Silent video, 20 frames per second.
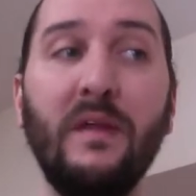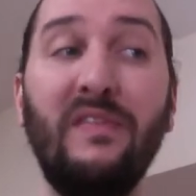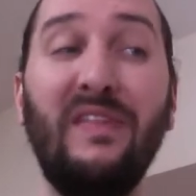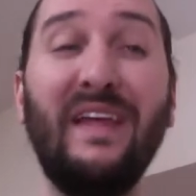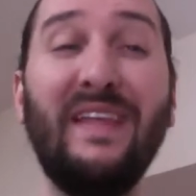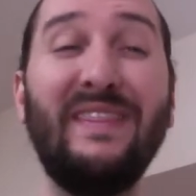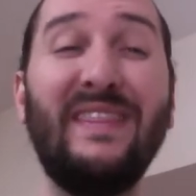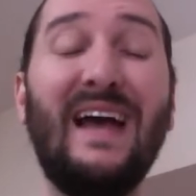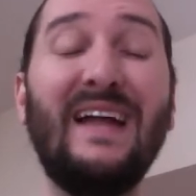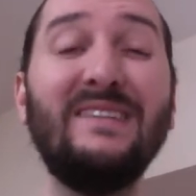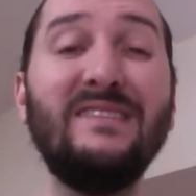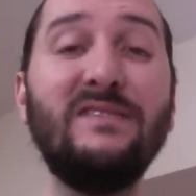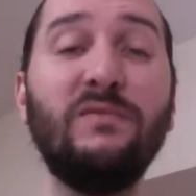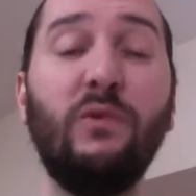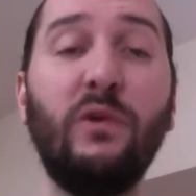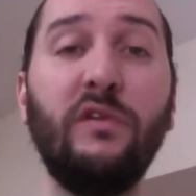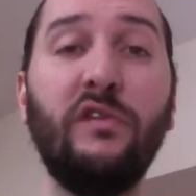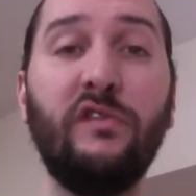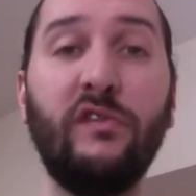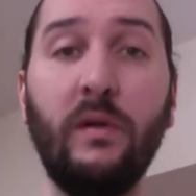Like that's
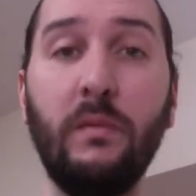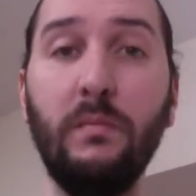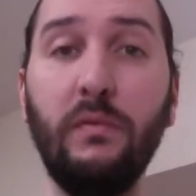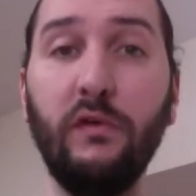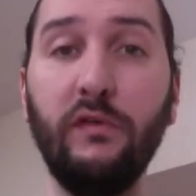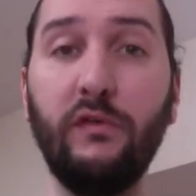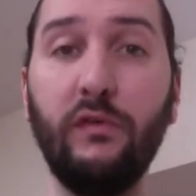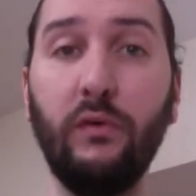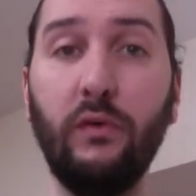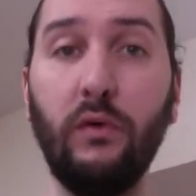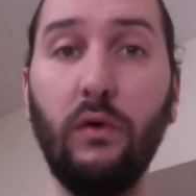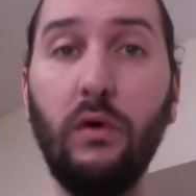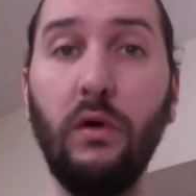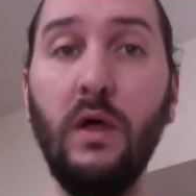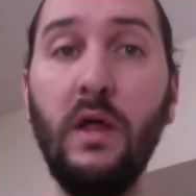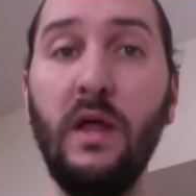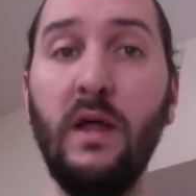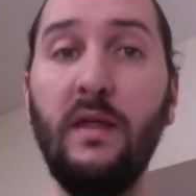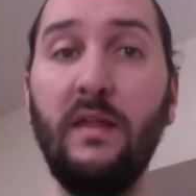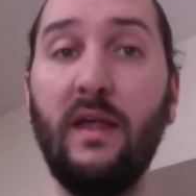one simple
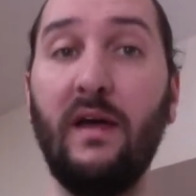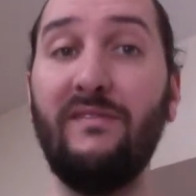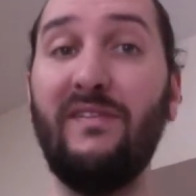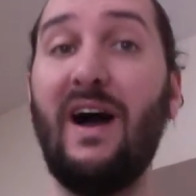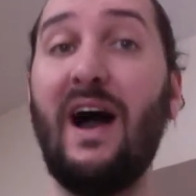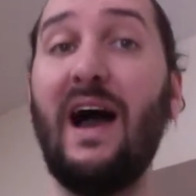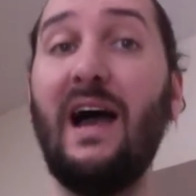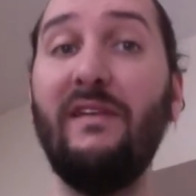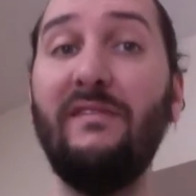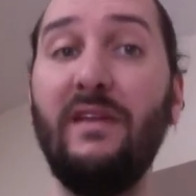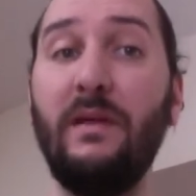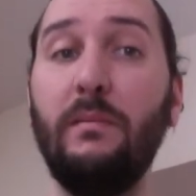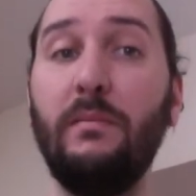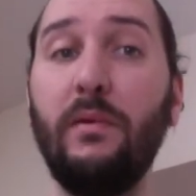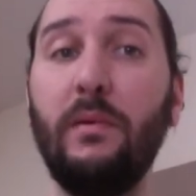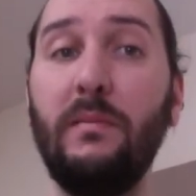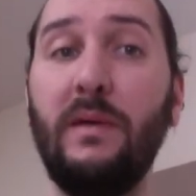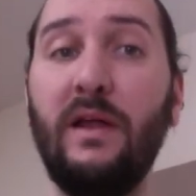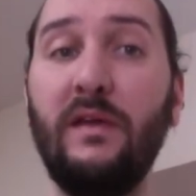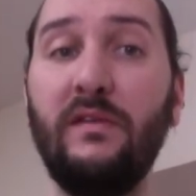tool that I've
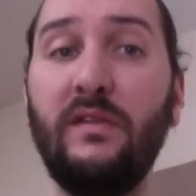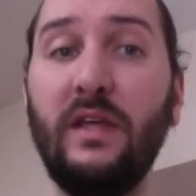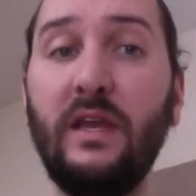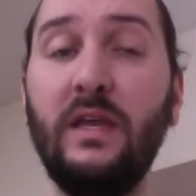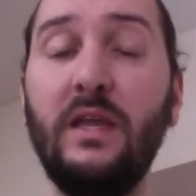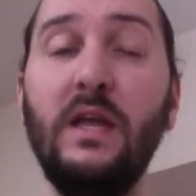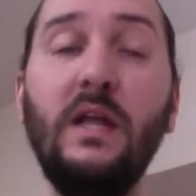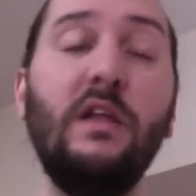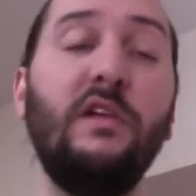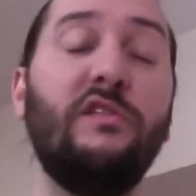implemented,